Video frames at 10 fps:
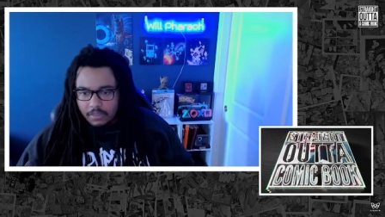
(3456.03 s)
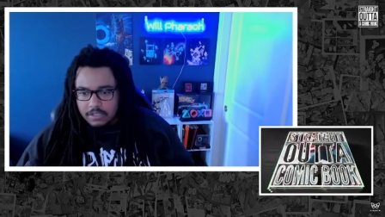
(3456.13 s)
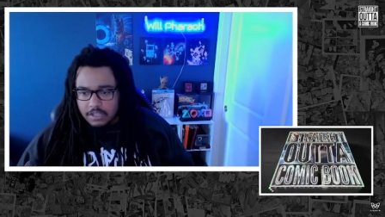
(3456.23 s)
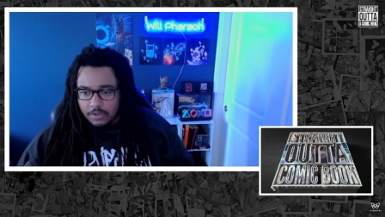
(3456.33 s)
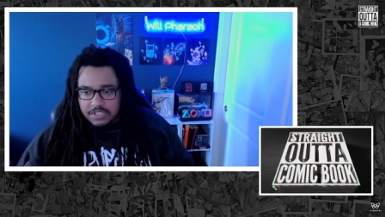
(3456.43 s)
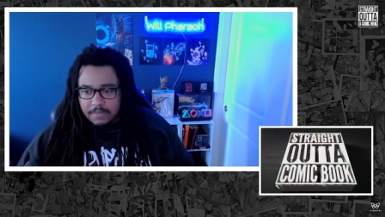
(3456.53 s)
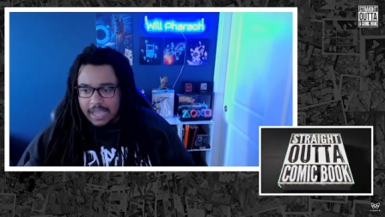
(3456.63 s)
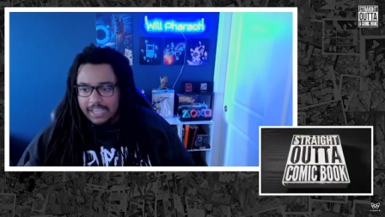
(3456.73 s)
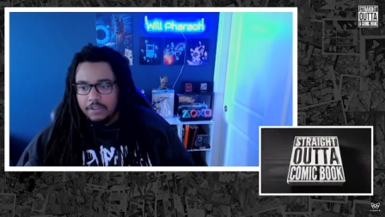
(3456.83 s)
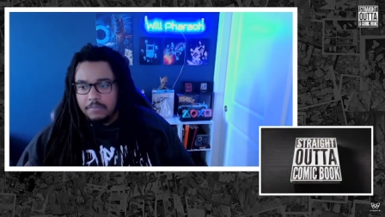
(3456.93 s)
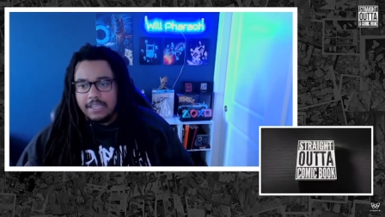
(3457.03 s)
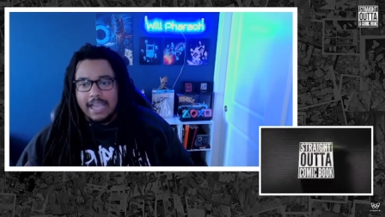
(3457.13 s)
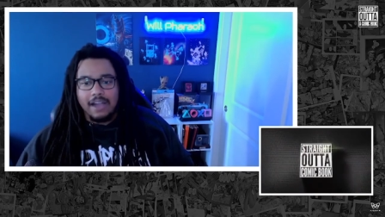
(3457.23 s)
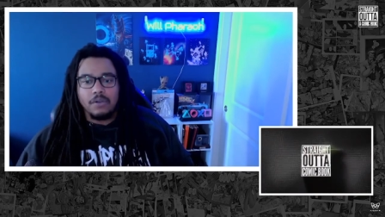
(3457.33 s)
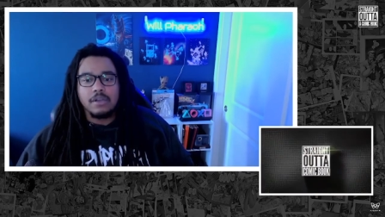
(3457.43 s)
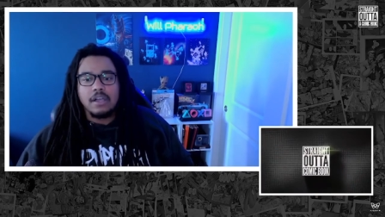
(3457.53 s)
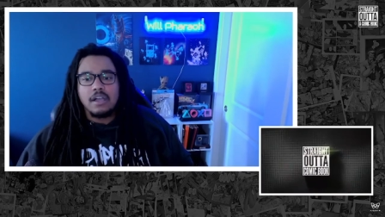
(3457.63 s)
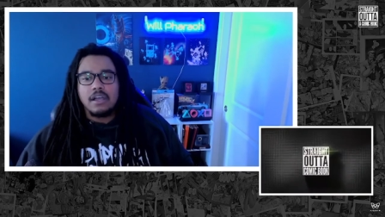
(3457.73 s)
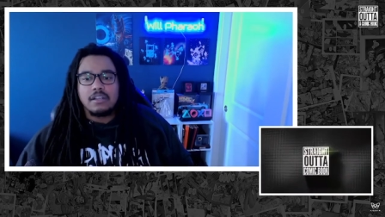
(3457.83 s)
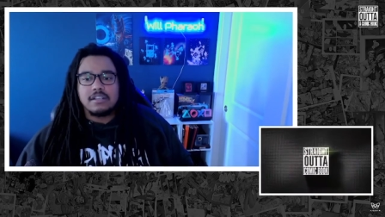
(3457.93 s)
So it's my hear me out
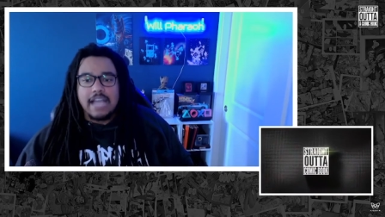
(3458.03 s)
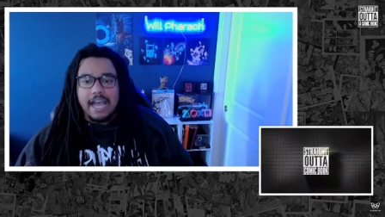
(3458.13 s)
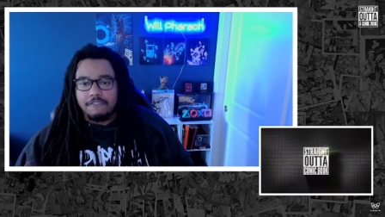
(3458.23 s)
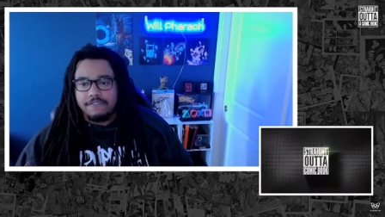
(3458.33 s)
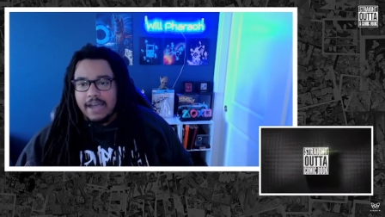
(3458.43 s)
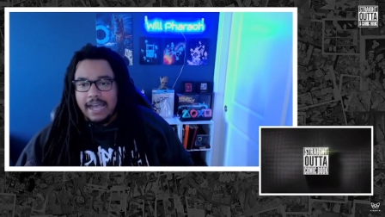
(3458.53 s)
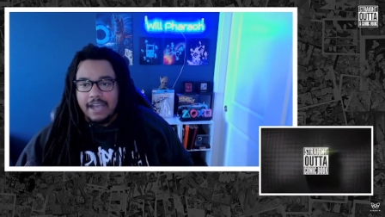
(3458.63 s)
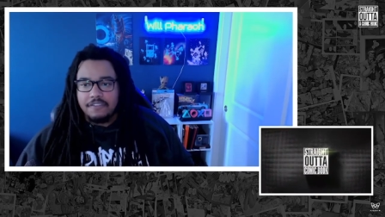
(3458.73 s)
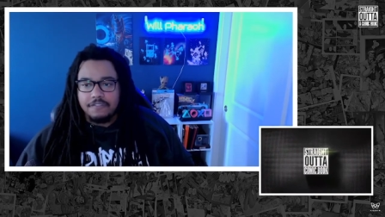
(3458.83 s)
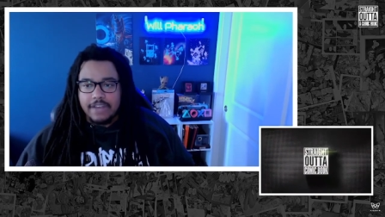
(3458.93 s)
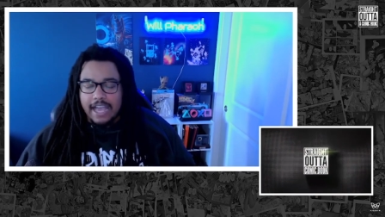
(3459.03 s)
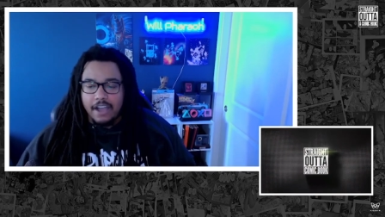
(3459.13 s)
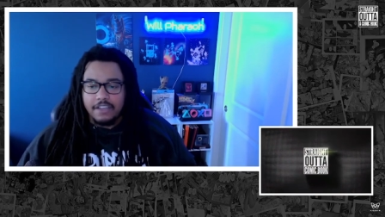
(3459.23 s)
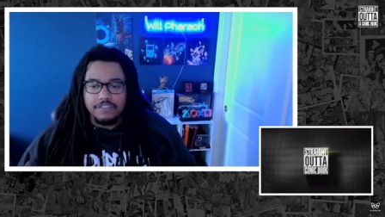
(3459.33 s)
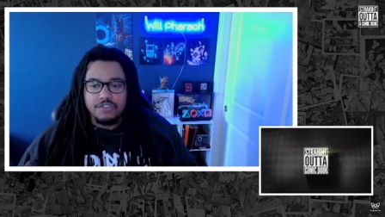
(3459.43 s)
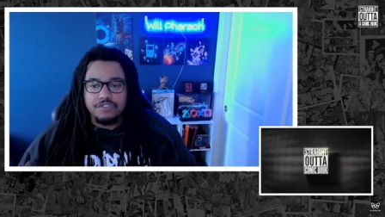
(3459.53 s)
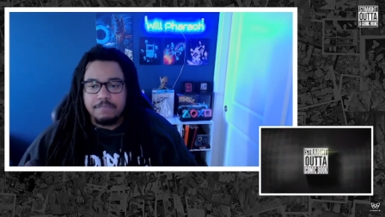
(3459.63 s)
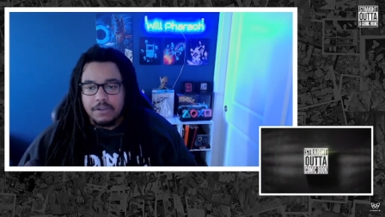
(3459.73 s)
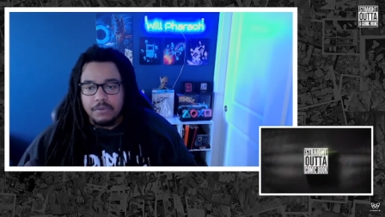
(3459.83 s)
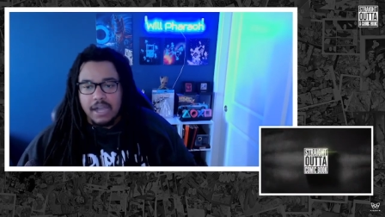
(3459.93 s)
top 5. Now, if you've
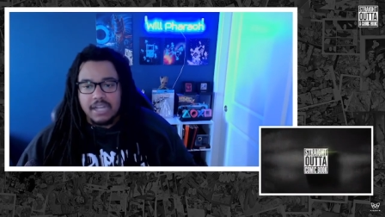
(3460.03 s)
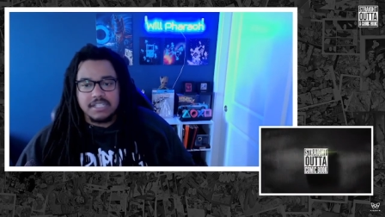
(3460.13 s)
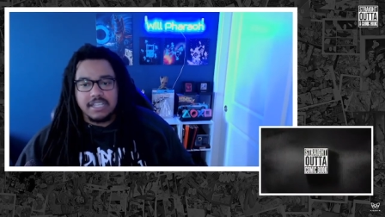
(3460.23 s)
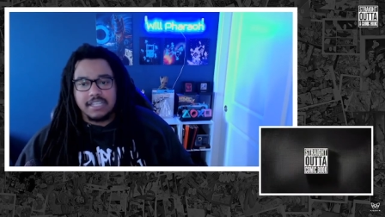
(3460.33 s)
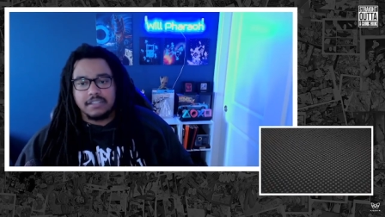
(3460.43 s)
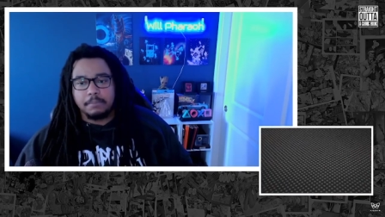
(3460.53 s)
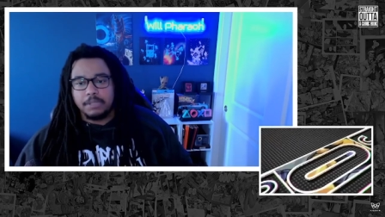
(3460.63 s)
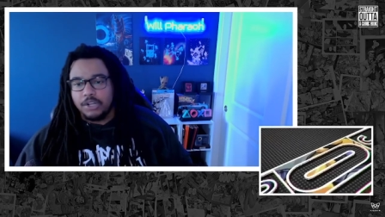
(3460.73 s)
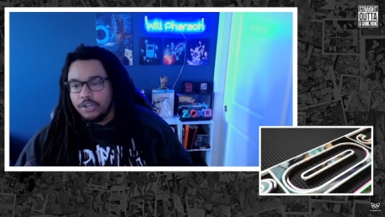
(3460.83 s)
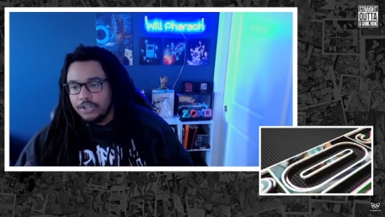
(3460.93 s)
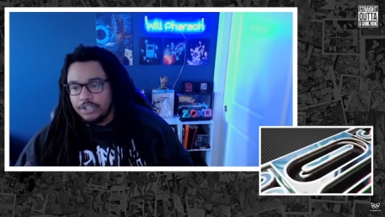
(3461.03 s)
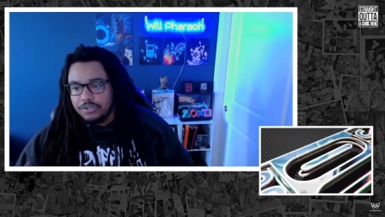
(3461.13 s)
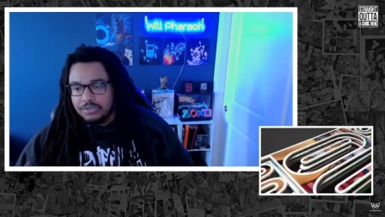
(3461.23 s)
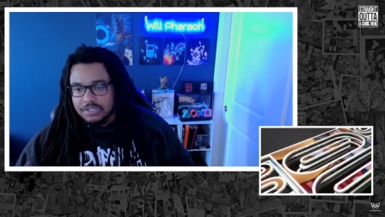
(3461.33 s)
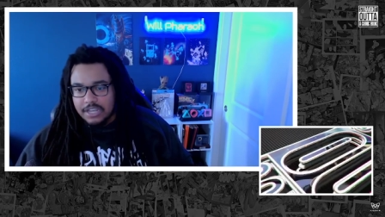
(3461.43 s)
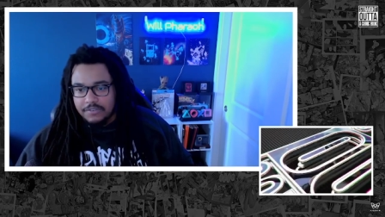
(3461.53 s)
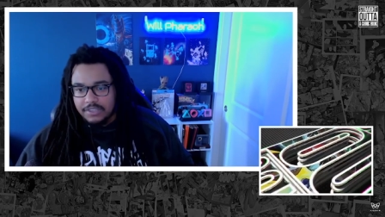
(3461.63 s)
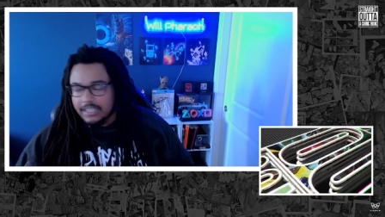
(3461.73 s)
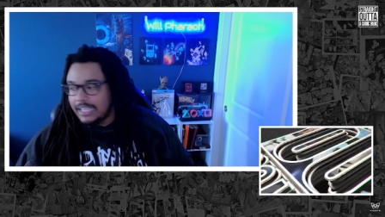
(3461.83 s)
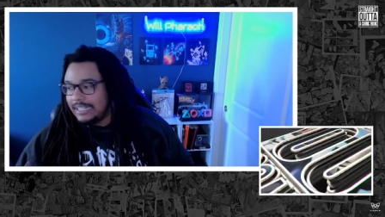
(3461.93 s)
been watching the blurred news and
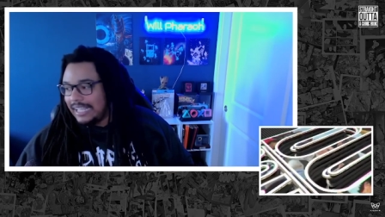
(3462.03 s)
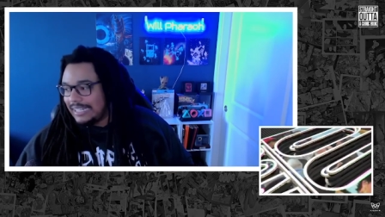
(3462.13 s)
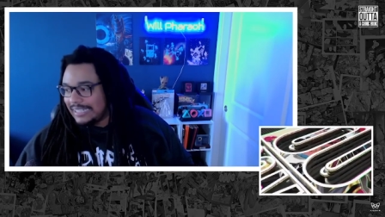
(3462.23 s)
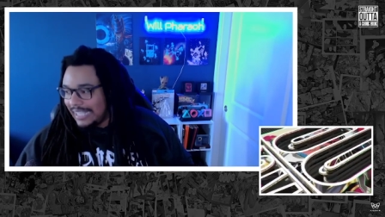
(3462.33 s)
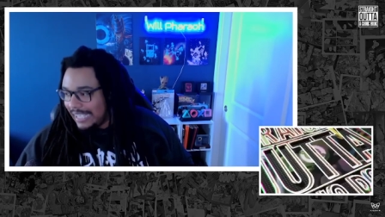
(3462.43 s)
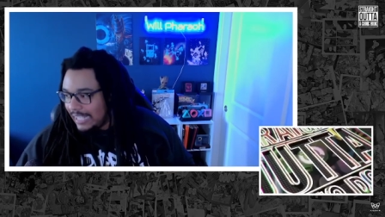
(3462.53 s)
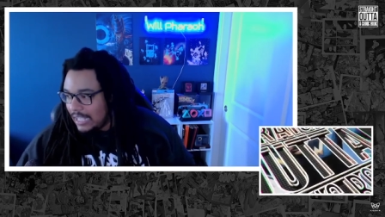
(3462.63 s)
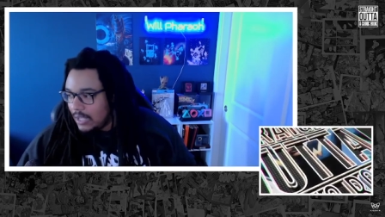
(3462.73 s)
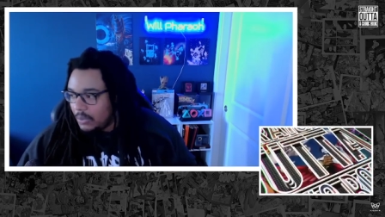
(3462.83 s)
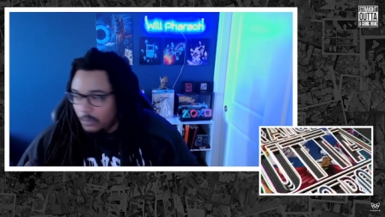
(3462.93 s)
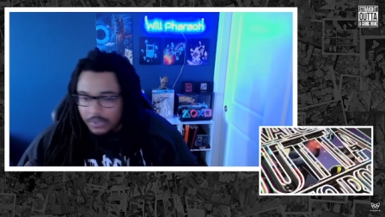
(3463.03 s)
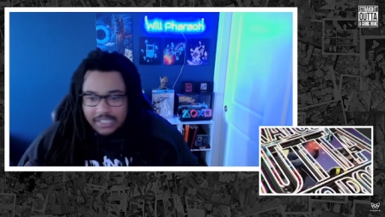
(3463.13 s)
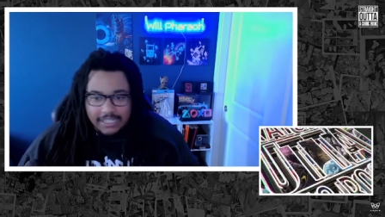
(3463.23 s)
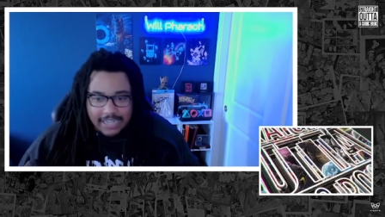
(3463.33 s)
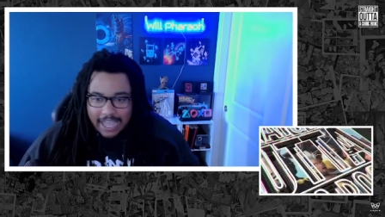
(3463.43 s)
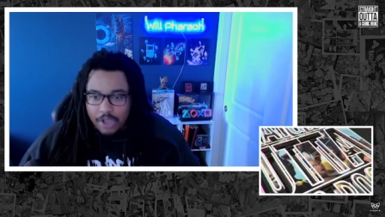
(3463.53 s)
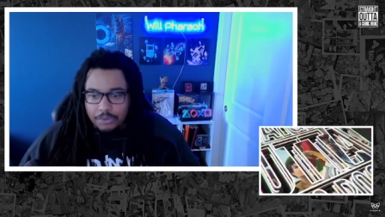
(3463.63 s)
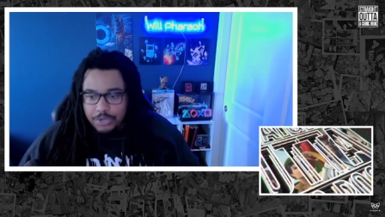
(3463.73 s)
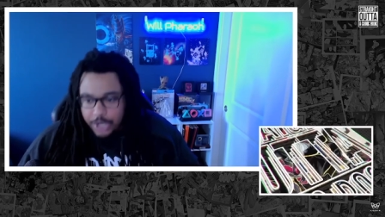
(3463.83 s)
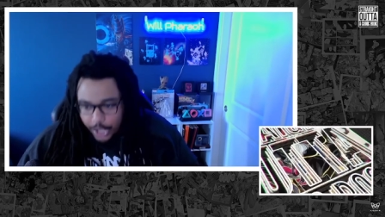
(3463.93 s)
everything like that, we now
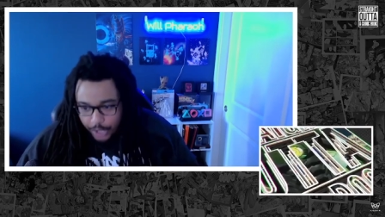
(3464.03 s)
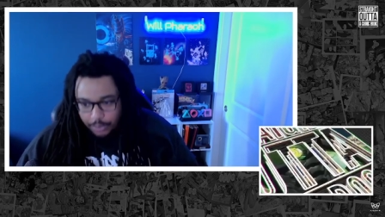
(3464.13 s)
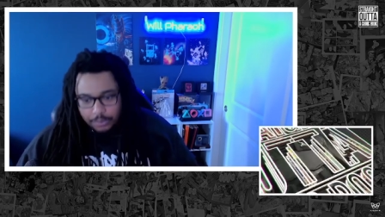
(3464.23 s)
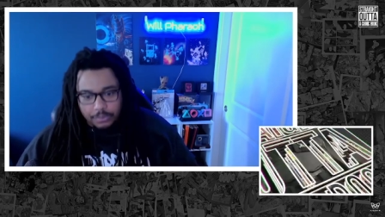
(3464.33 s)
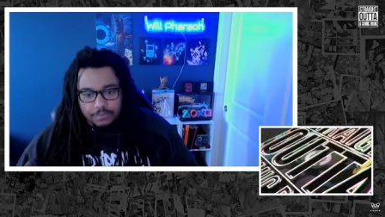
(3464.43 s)
know